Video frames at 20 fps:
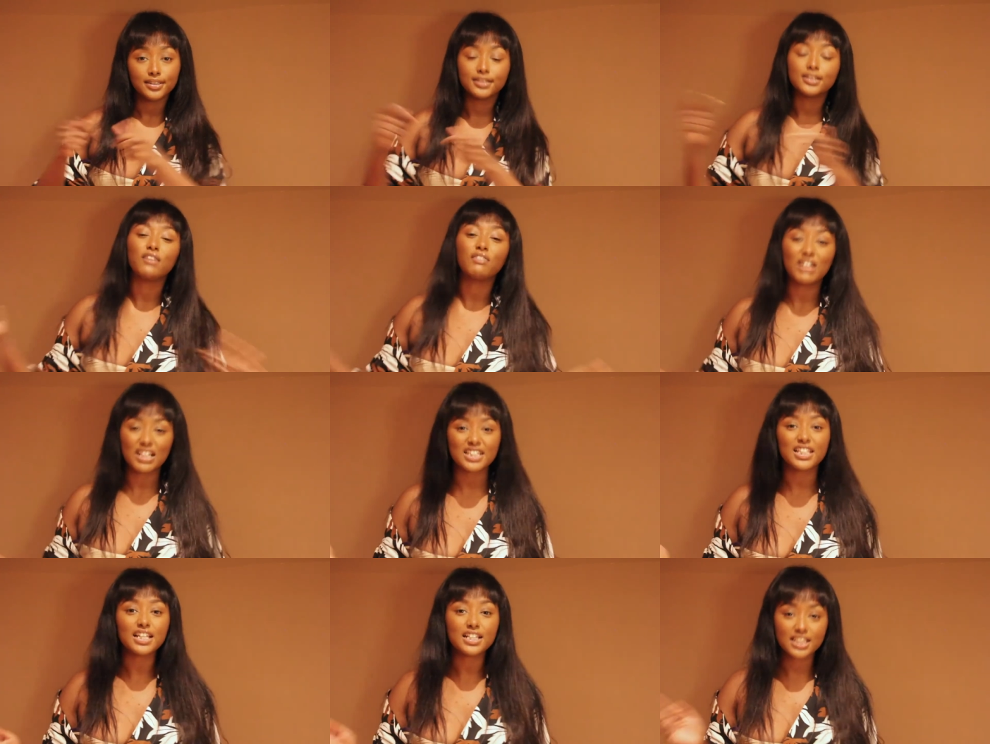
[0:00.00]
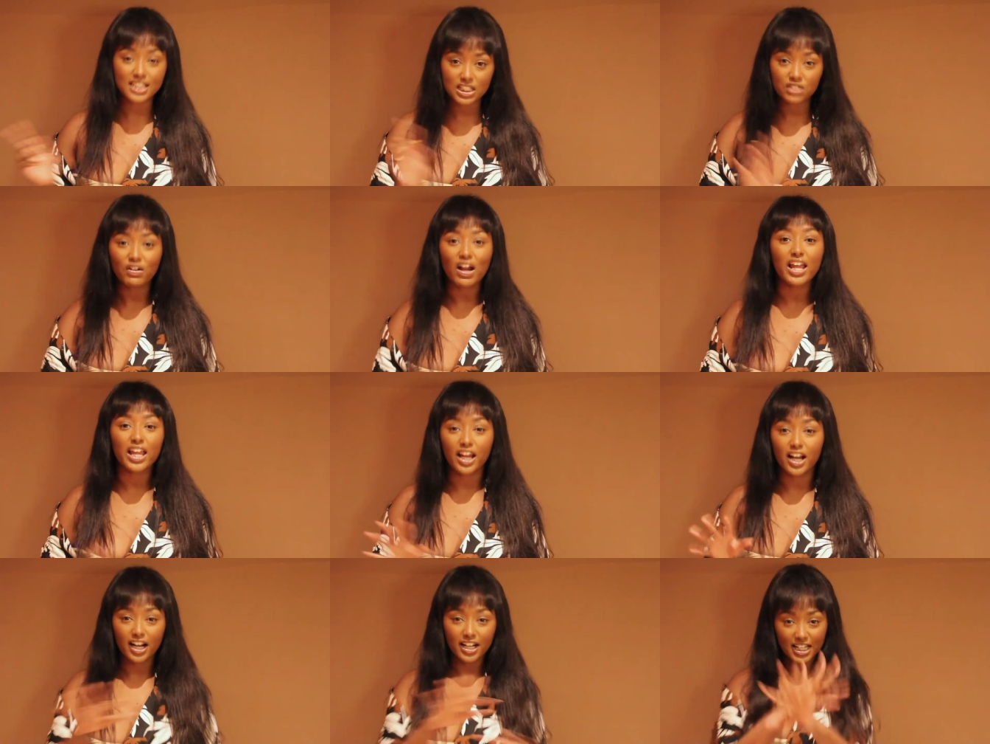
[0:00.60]
The receipts is
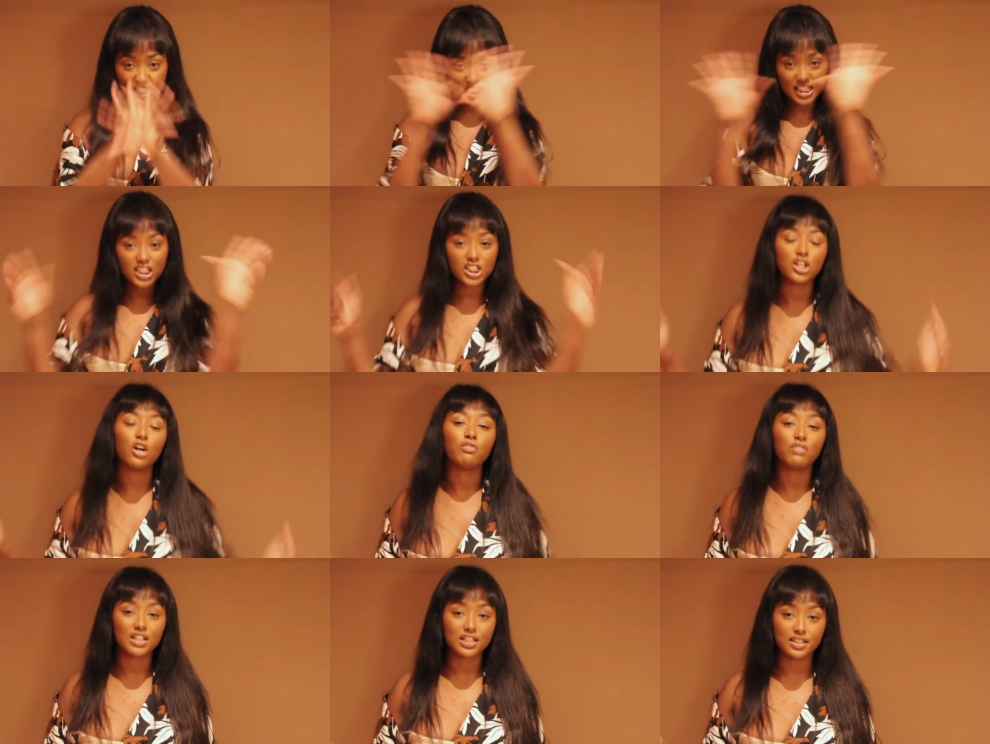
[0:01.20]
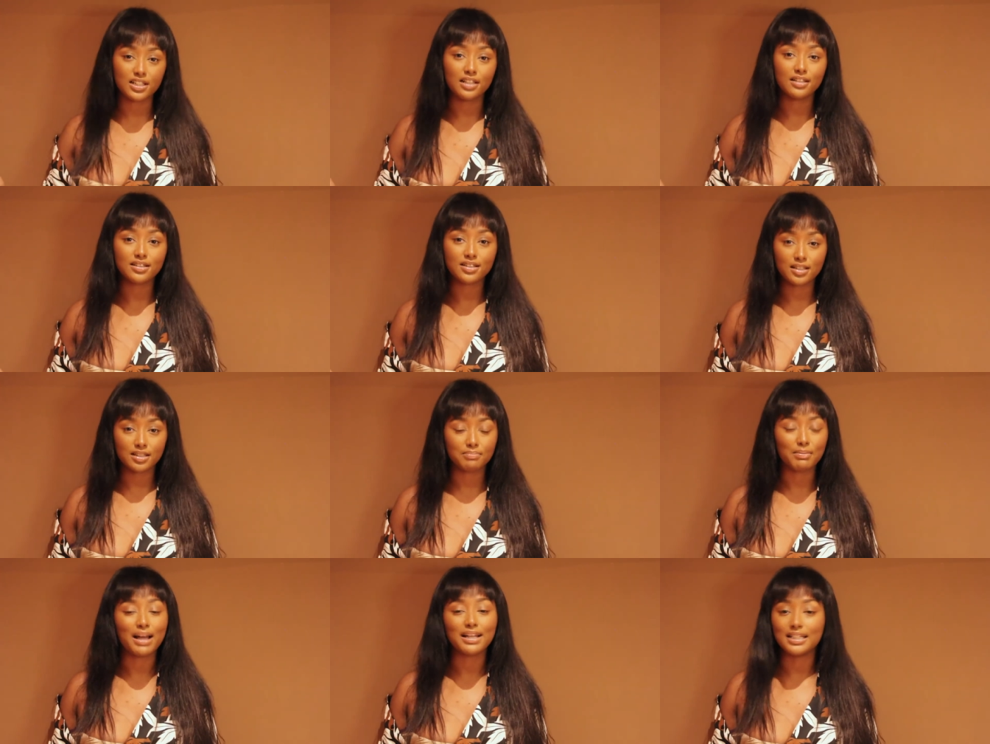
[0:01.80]
right here. This is your
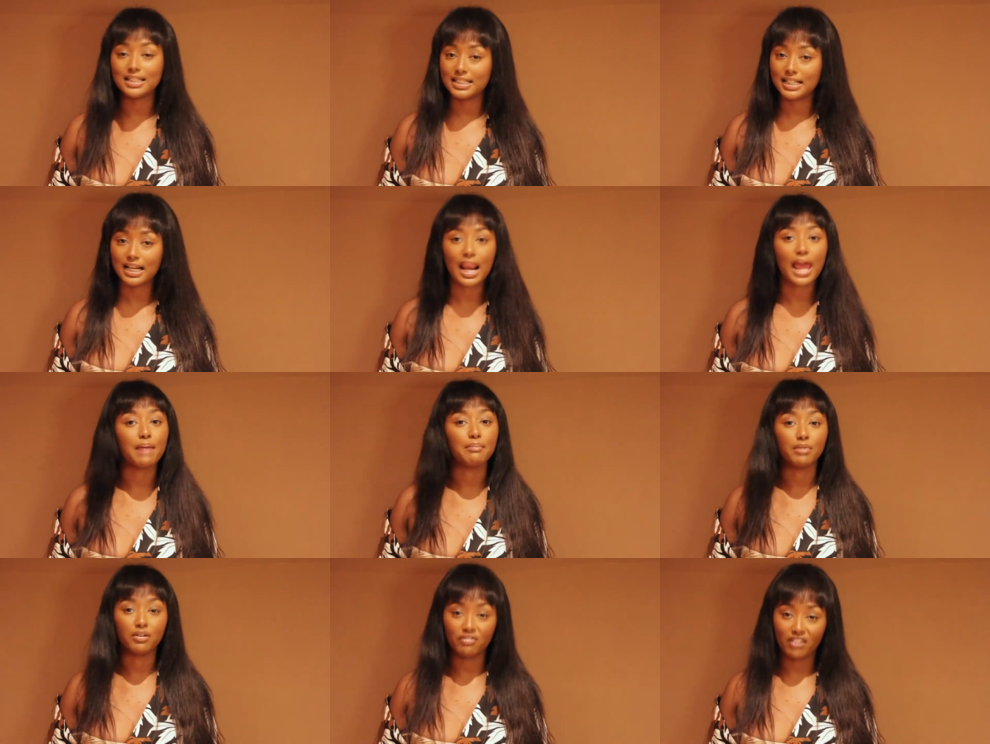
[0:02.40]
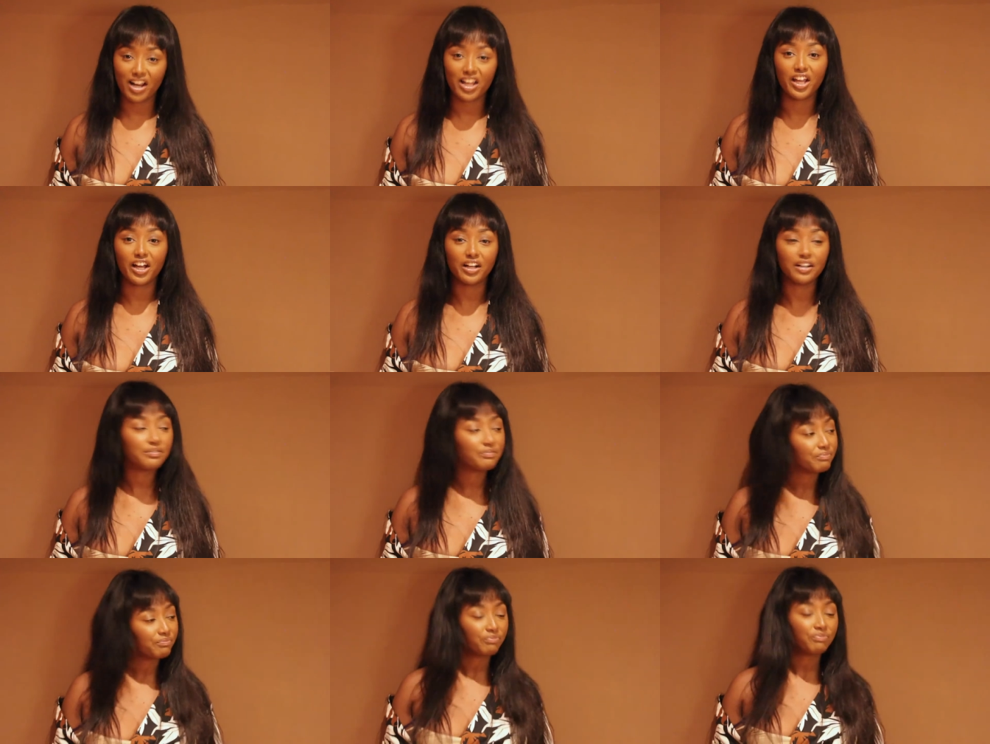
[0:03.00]
receipts, my disclaimer right here.
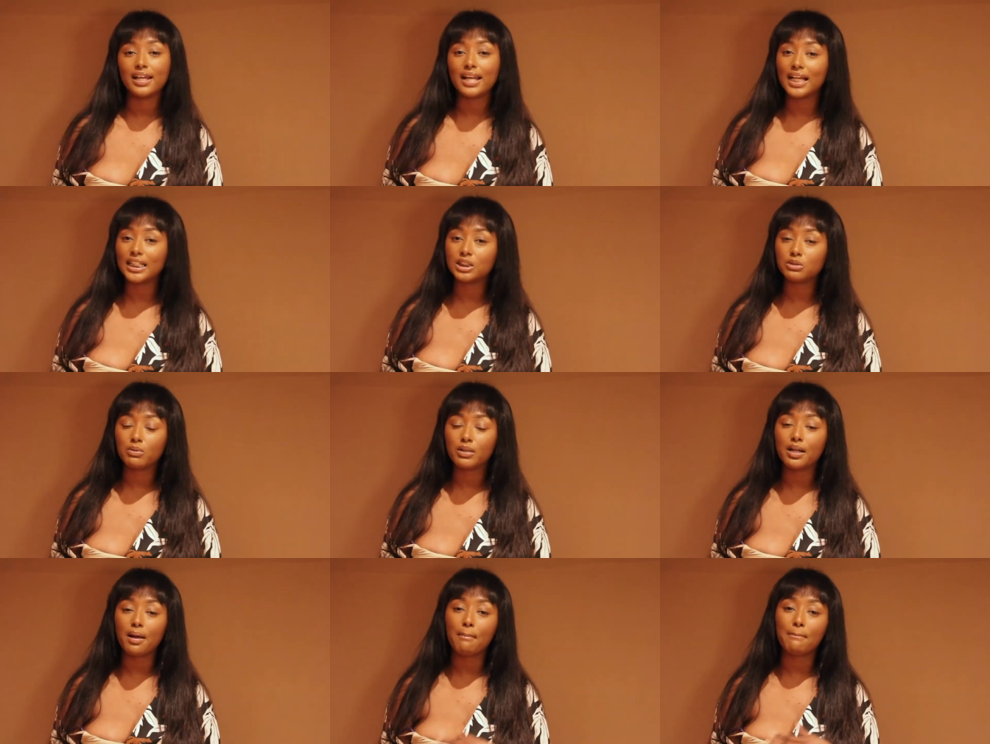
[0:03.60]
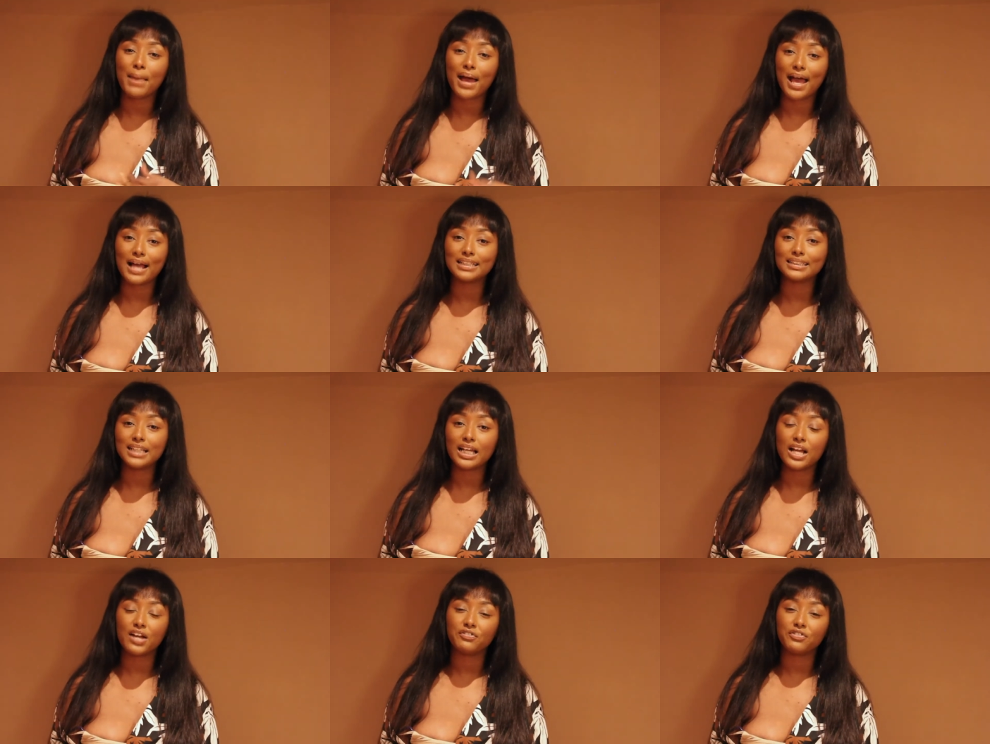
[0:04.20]
And I just wanna
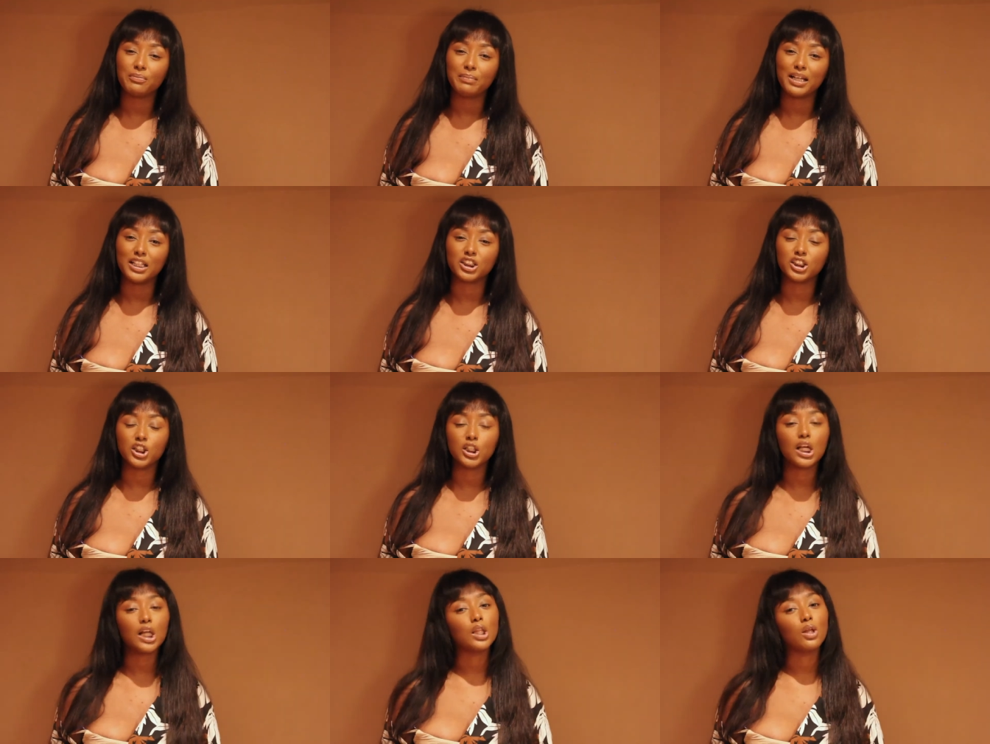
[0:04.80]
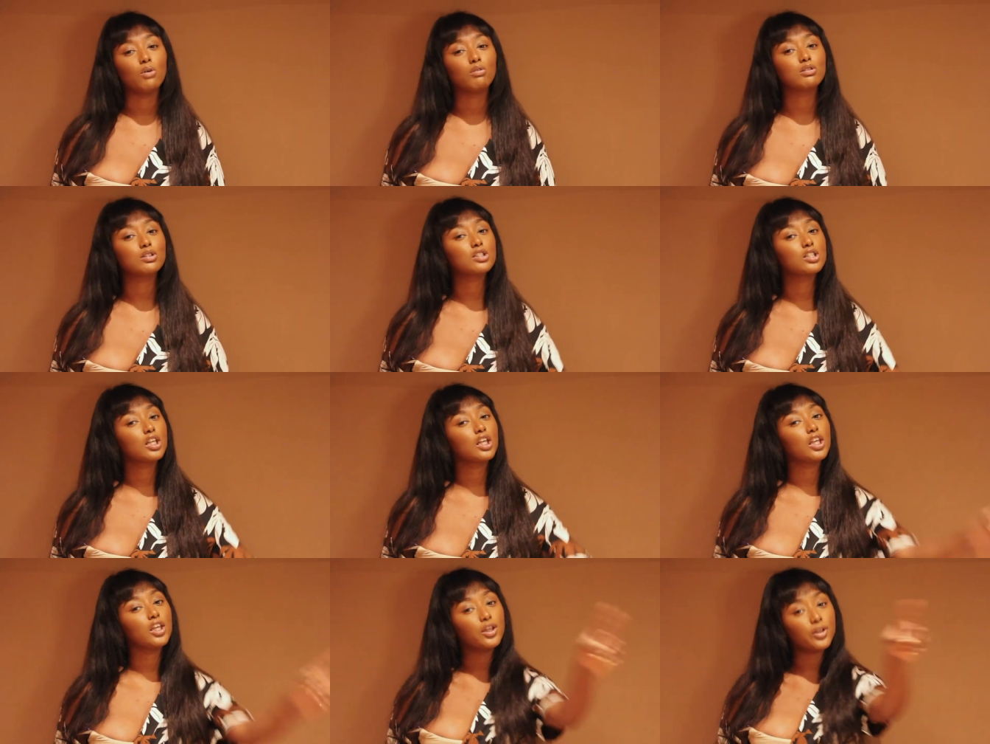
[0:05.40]
pass that information along
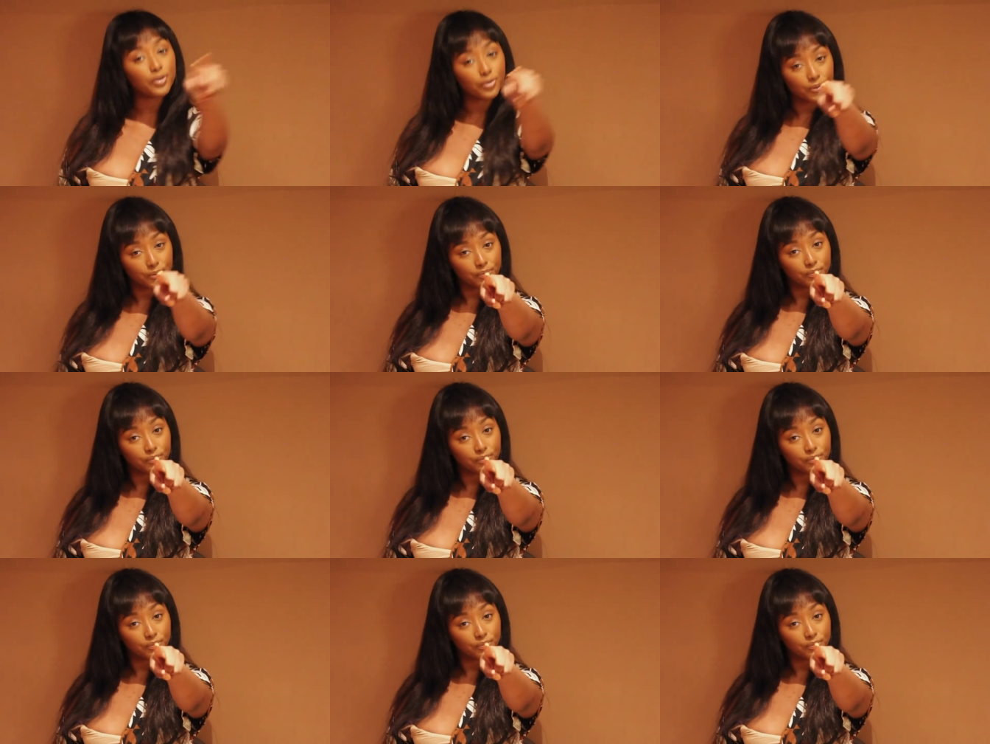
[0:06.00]
to you.